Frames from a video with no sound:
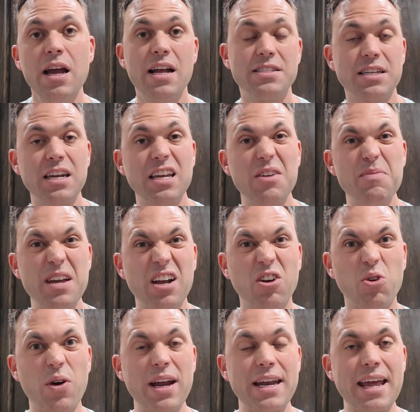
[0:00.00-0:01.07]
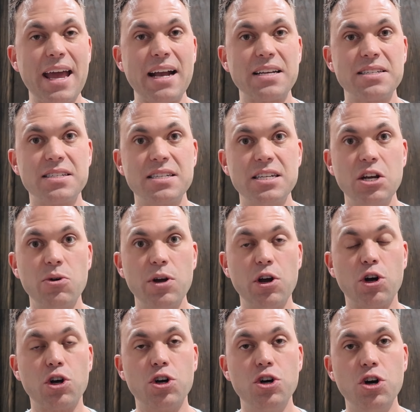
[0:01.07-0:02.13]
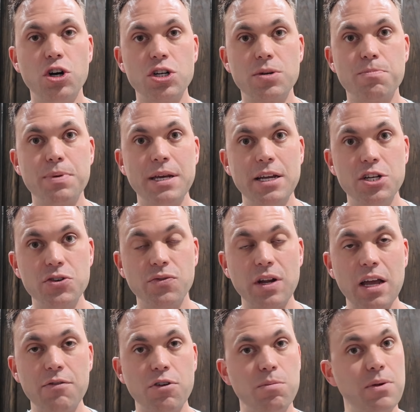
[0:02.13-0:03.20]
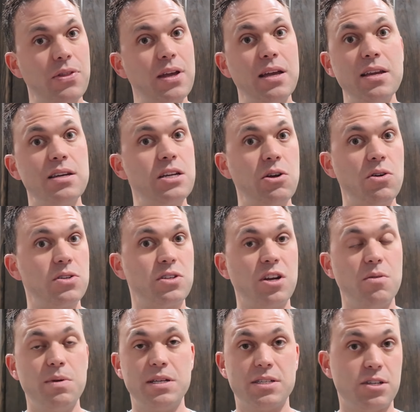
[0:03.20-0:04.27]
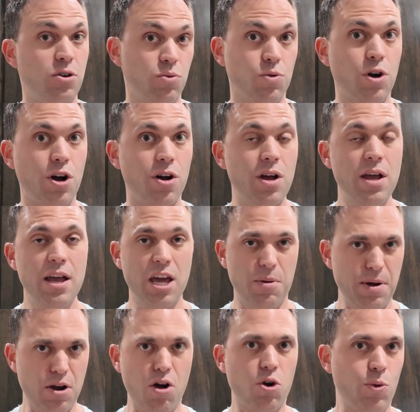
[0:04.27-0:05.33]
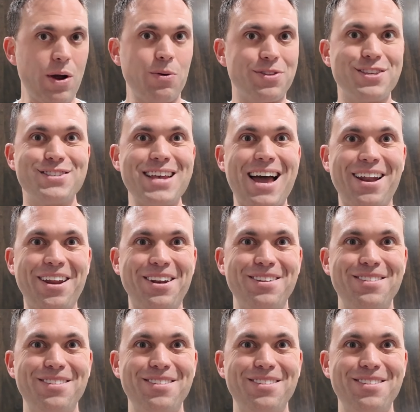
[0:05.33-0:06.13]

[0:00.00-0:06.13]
It's gonna give me a great exterior cooked peach flavor, but the interior is gonna be still raw. It would go great with the salad.